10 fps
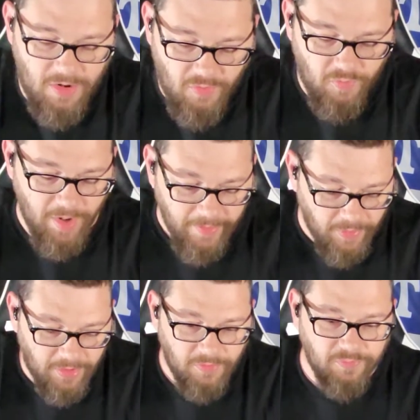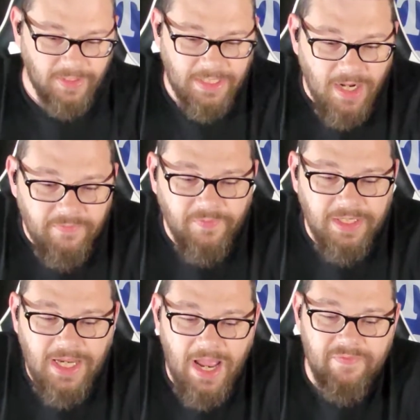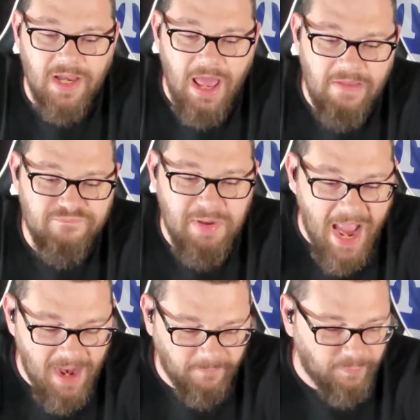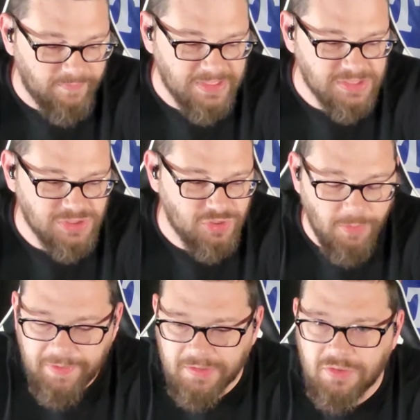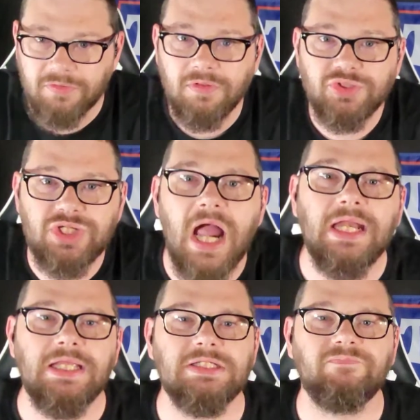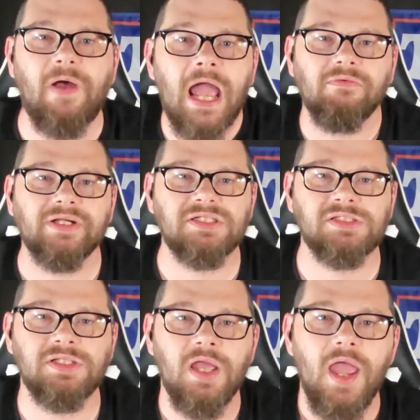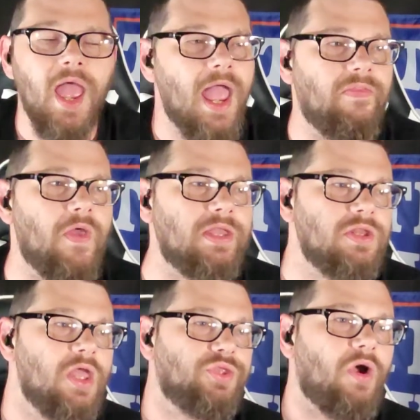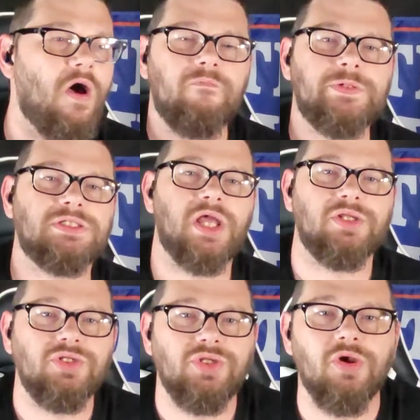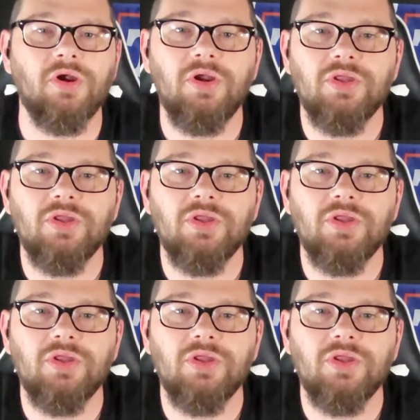We were recovering, having life back from this stupid Chinese virus, and then all of a sudden you're